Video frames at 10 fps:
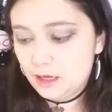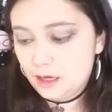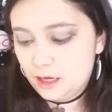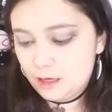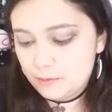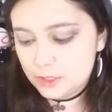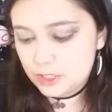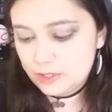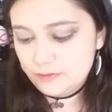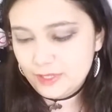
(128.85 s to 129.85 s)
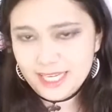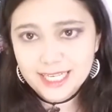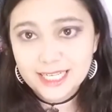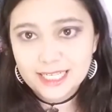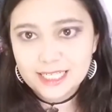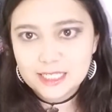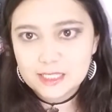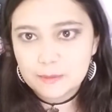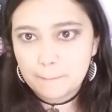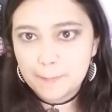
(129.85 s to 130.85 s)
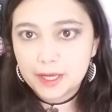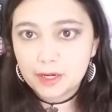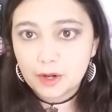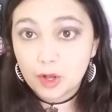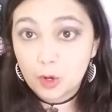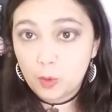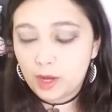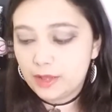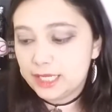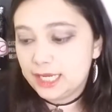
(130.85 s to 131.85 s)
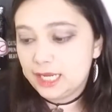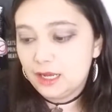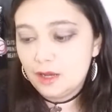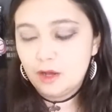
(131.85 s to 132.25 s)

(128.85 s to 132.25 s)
Shutterfly is better quality.